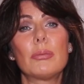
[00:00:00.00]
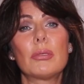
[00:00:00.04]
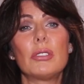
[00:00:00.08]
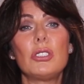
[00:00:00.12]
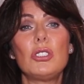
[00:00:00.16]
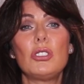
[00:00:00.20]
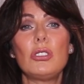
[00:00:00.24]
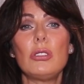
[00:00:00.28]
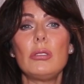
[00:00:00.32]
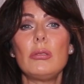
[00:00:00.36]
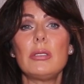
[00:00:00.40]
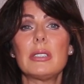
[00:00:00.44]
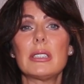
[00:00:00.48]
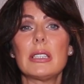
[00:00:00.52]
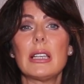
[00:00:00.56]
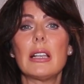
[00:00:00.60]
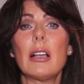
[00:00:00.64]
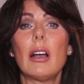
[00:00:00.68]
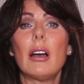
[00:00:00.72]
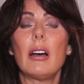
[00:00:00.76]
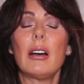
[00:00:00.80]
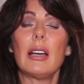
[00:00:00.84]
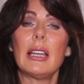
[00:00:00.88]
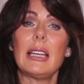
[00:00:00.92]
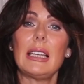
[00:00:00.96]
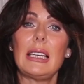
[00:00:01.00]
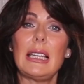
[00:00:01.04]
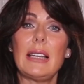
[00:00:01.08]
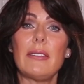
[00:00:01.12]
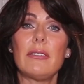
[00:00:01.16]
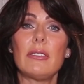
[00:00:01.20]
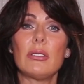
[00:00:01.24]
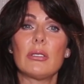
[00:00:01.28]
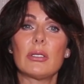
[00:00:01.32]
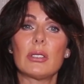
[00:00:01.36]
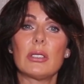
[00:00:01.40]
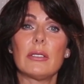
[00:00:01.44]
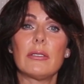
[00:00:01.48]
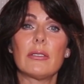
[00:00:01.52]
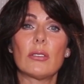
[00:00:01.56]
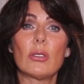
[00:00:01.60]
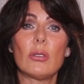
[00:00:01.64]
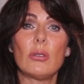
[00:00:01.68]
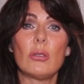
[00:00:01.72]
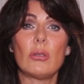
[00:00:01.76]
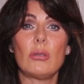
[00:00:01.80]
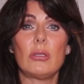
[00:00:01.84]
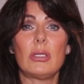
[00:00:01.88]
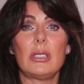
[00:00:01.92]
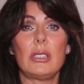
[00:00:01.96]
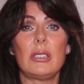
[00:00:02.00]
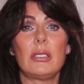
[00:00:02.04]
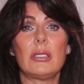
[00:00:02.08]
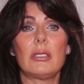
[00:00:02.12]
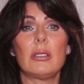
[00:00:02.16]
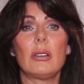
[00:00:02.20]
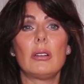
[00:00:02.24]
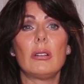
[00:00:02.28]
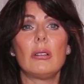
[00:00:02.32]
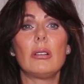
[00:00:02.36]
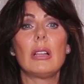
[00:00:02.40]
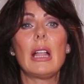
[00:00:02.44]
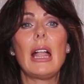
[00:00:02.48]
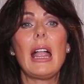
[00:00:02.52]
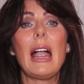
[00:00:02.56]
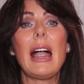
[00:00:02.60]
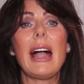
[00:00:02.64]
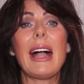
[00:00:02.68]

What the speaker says: producing higher levels of cortisol,